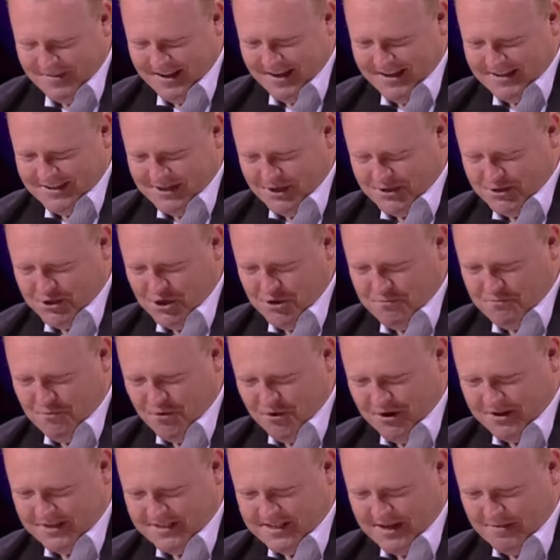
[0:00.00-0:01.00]
So
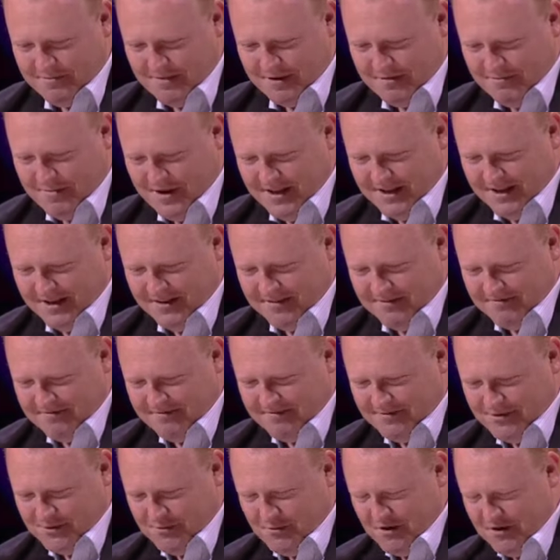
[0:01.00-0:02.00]
2-point-something million
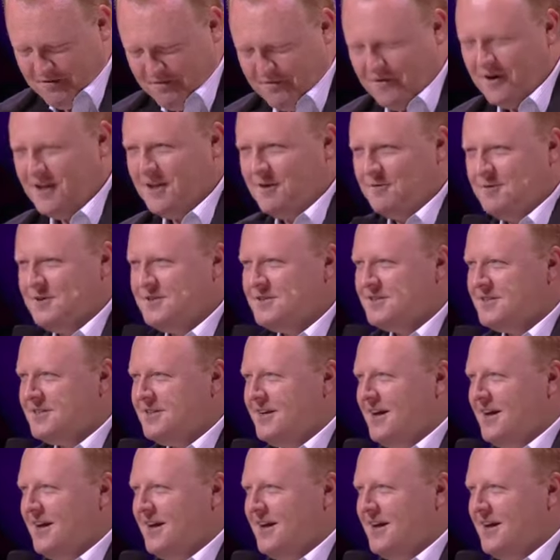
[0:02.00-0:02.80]
Twitter followers,